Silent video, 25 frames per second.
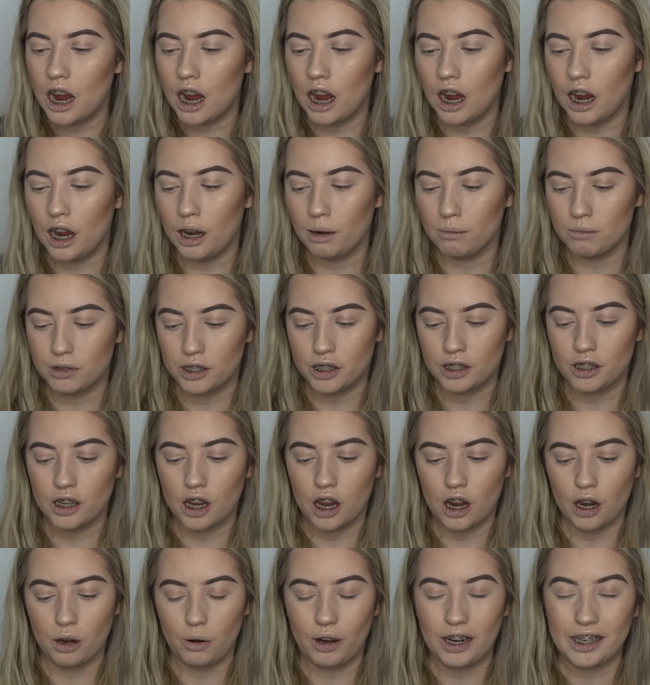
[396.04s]
So
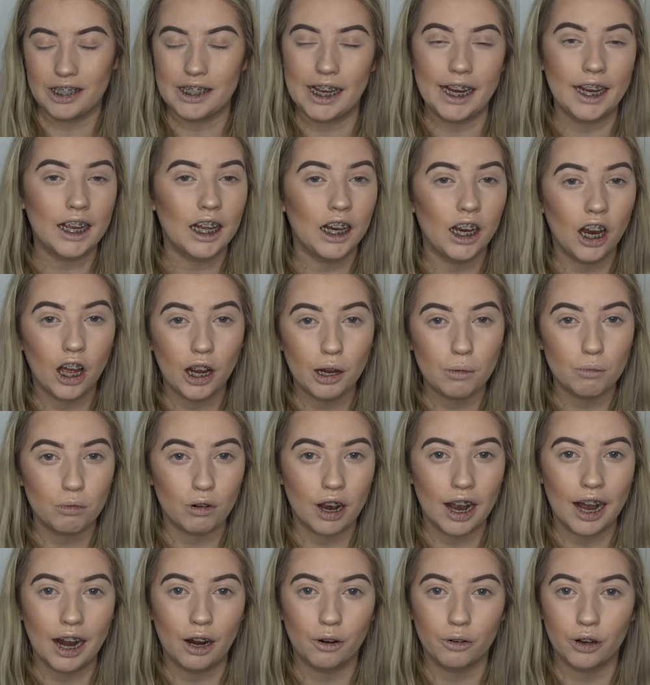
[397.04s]
I take a light
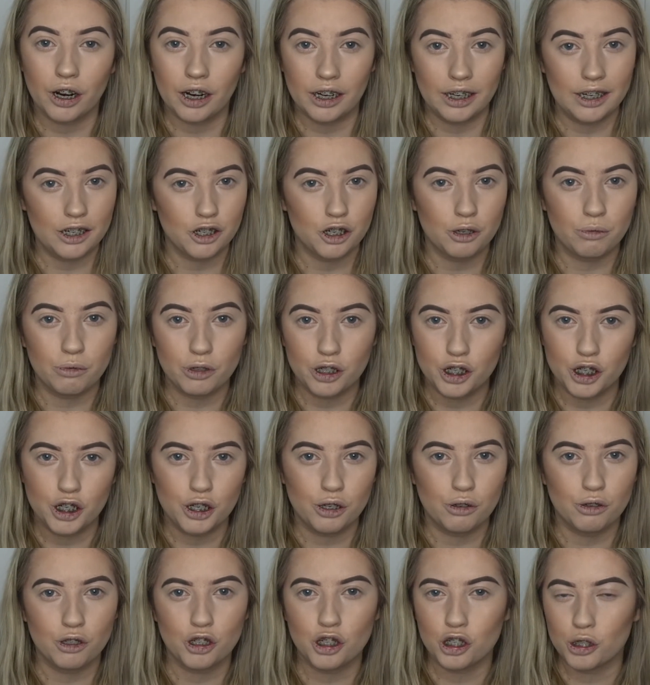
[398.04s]
brown. I literally would
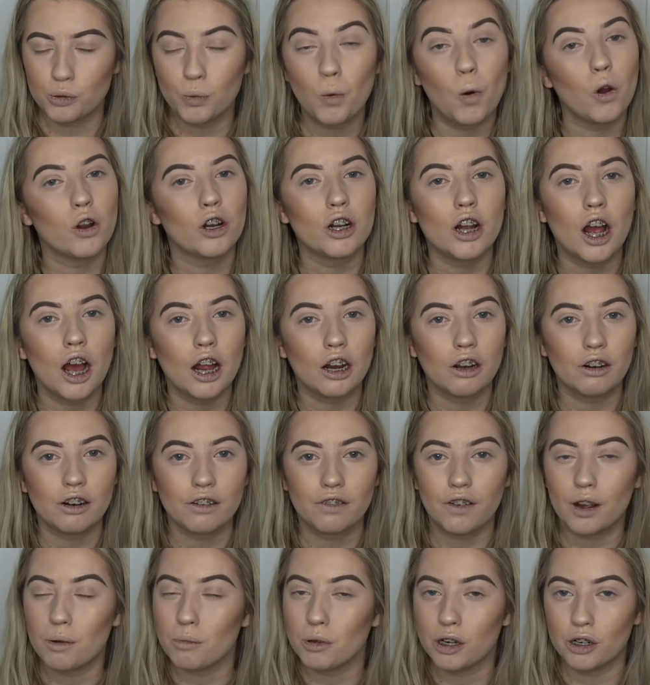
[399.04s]
use just one colour
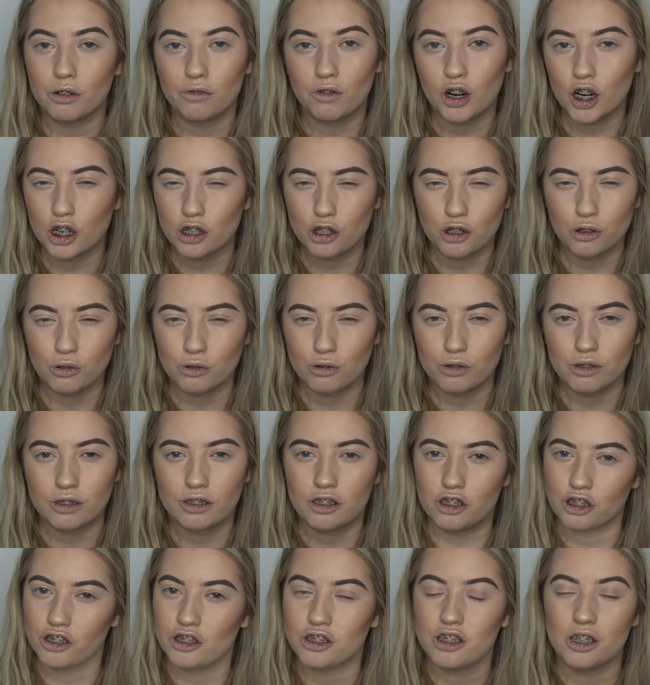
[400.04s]
if I'm in a rush or
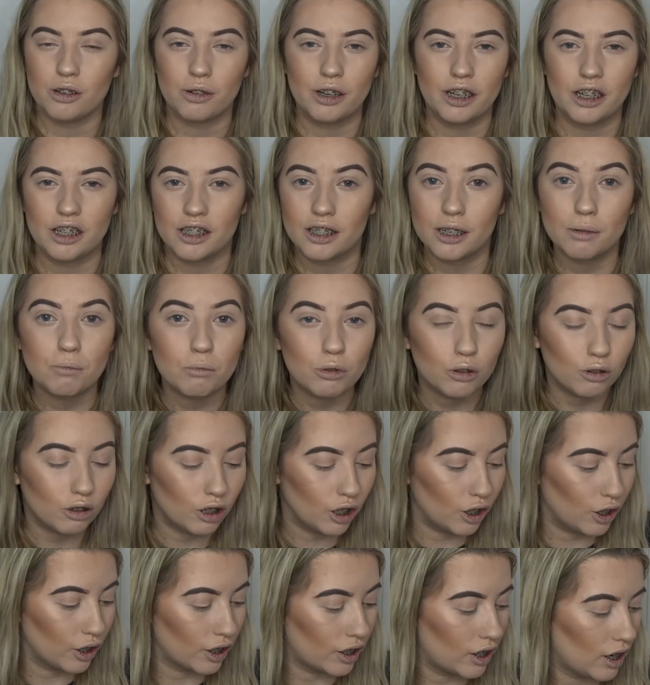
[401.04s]
just doing a simple
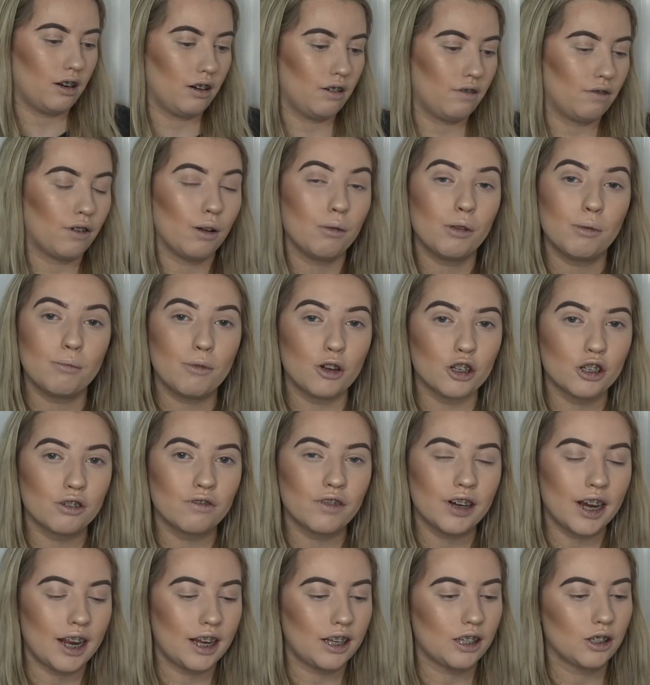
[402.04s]
look. From the Modern
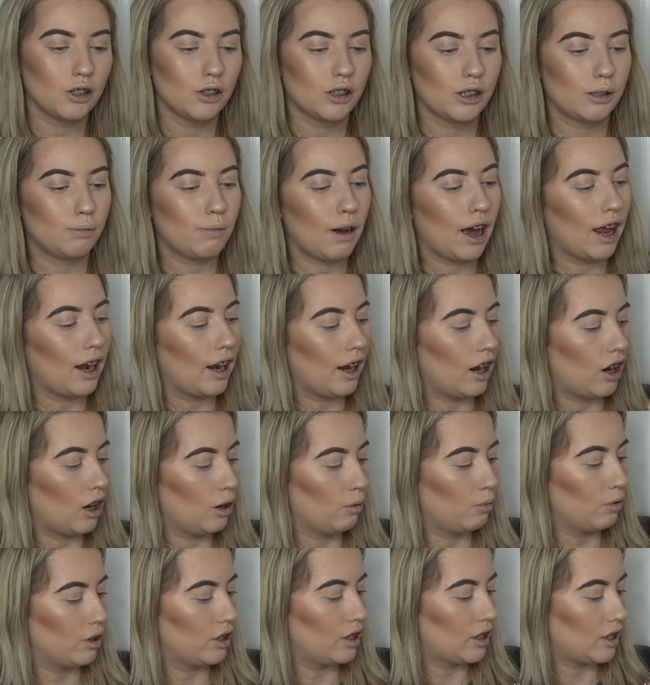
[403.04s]
Renaissance palette I
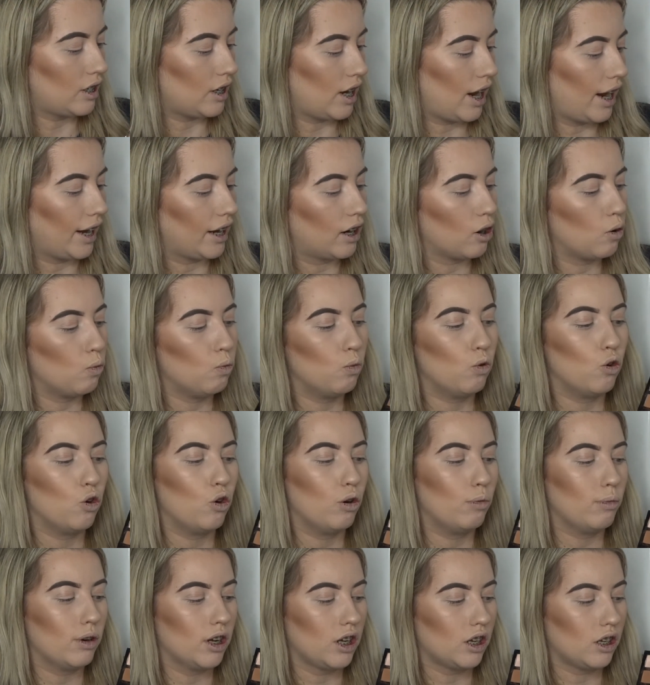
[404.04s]
would take
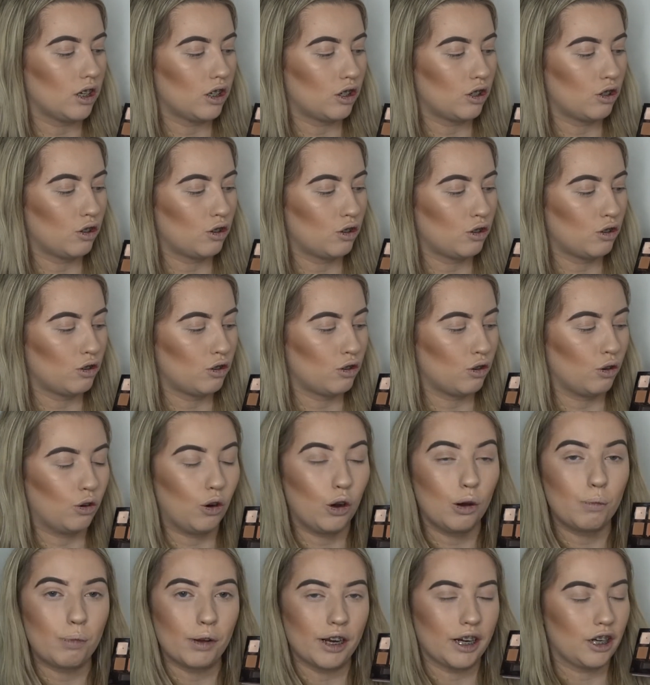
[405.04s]
Warm
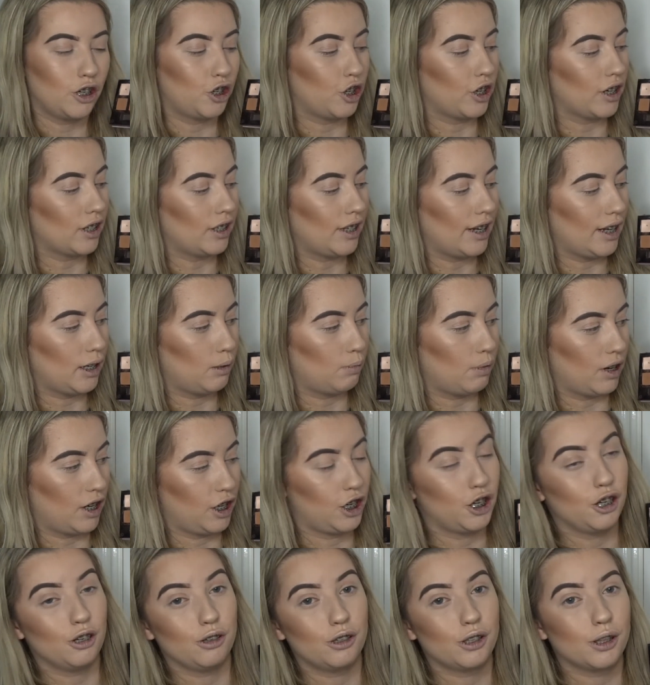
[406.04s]
Taupe, and as you can see it's been
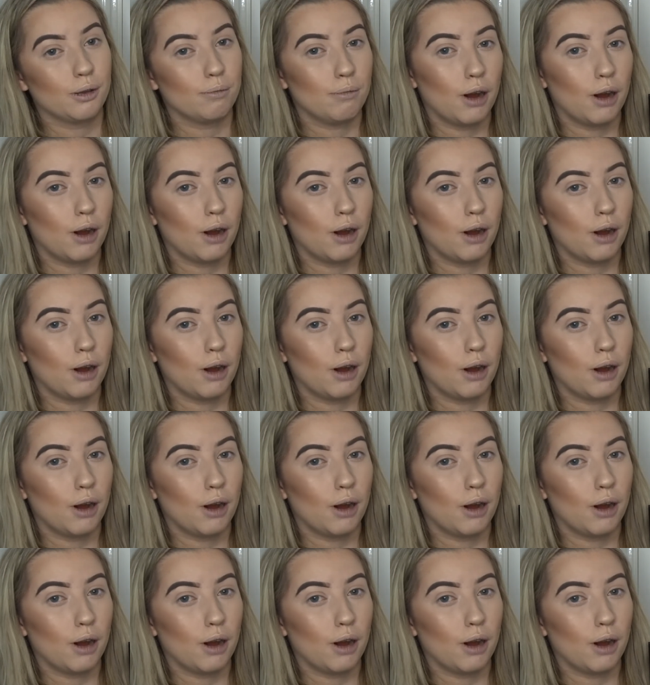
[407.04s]
used the